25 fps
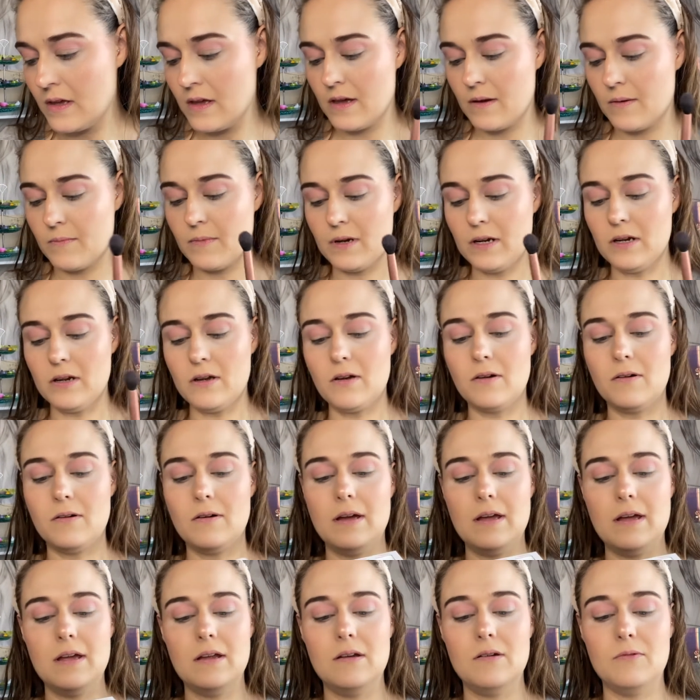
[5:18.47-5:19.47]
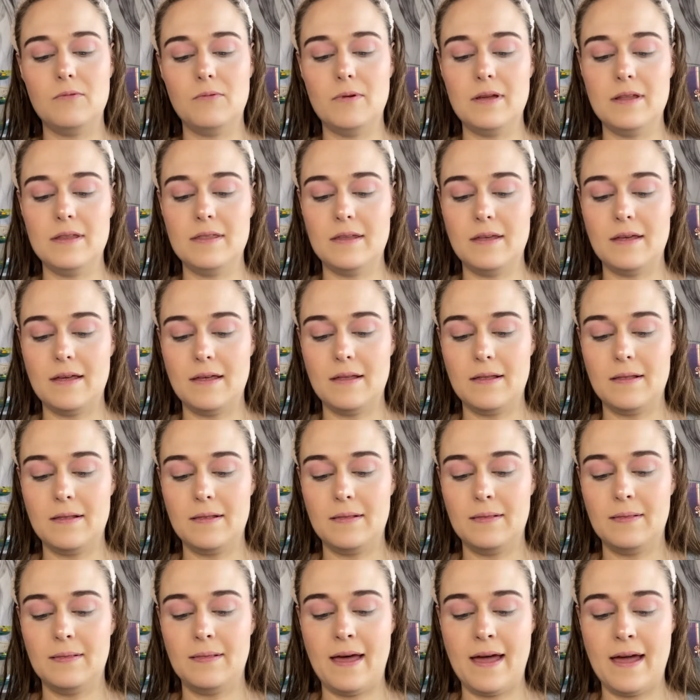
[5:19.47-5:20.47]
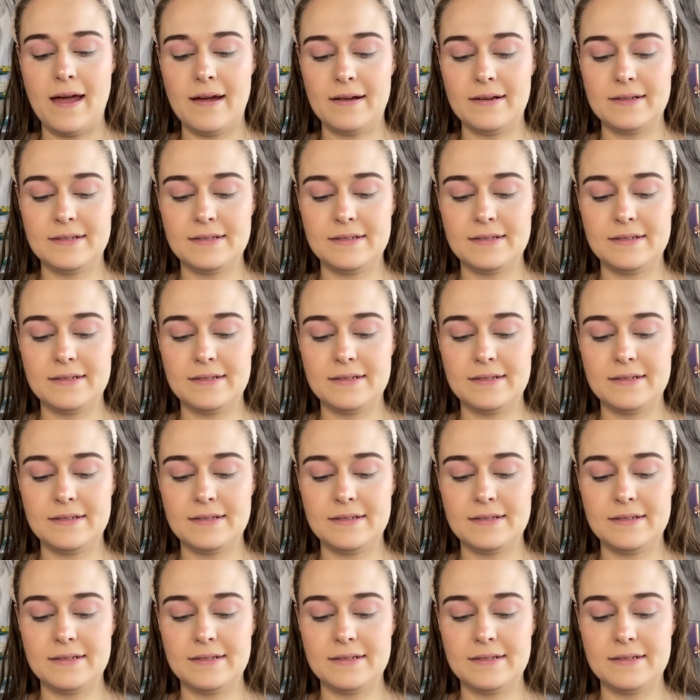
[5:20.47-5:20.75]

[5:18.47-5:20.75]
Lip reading: I'm gonna go in with Lax.